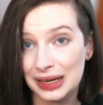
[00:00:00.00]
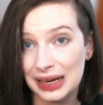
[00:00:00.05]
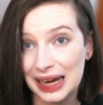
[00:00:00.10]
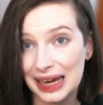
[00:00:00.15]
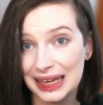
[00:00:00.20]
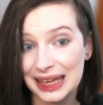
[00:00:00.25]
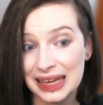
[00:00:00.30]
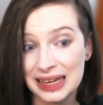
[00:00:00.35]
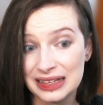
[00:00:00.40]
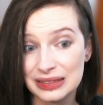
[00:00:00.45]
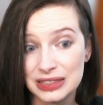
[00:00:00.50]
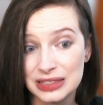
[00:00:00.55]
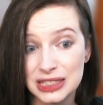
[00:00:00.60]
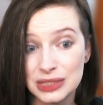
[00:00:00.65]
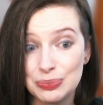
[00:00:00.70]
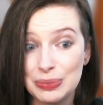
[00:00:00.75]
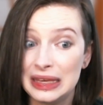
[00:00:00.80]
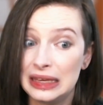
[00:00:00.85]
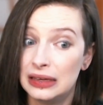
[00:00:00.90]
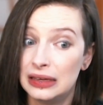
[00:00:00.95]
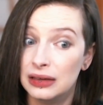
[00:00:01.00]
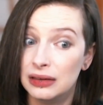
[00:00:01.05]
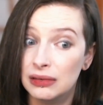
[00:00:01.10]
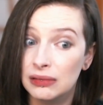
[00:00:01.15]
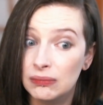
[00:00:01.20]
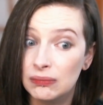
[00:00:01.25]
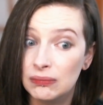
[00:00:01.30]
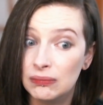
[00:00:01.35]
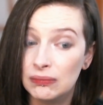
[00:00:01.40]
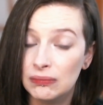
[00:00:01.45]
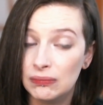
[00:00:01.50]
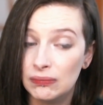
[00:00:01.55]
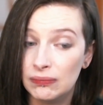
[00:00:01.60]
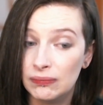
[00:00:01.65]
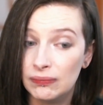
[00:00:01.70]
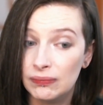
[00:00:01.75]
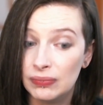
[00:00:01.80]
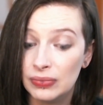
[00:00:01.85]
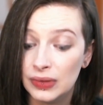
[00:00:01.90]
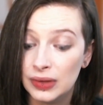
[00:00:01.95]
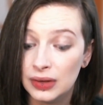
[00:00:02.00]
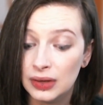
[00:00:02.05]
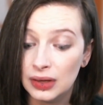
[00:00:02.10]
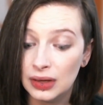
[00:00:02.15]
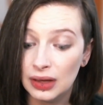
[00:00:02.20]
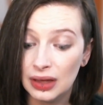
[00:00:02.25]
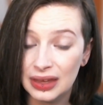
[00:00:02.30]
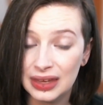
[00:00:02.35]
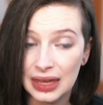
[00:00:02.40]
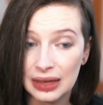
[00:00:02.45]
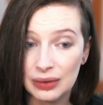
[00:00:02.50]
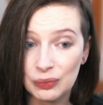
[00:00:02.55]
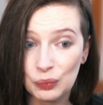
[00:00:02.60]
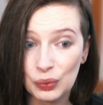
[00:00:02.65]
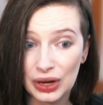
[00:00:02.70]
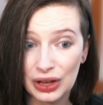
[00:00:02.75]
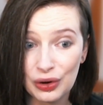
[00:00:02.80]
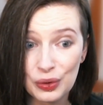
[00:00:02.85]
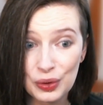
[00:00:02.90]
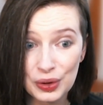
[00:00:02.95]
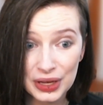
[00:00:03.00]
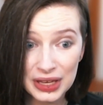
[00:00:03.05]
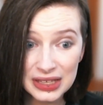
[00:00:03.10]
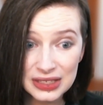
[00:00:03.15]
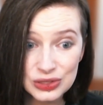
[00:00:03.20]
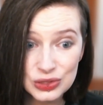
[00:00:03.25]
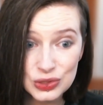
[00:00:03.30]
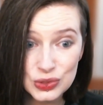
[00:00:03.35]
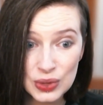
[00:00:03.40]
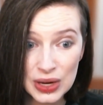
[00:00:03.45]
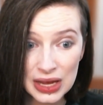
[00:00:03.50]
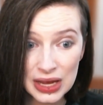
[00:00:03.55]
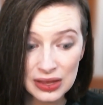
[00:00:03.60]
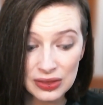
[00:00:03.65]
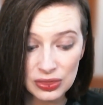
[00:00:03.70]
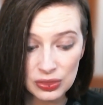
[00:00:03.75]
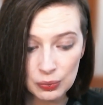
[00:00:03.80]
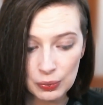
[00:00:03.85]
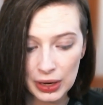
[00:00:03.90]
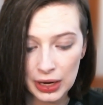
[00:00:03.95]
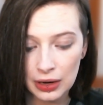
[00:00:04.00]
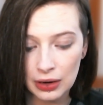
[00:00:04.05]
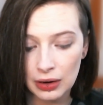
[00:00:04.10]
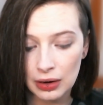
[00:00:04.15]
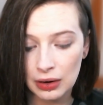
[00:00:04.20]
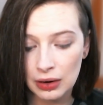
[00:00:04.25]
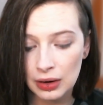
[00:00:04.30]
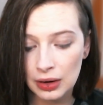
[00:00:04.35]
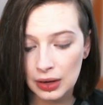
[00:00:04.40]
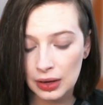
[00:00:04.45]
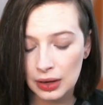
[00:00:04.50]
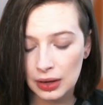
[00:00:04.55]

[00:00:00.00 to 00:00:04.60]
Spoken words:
I can't speak. I get what I call kitten strength, where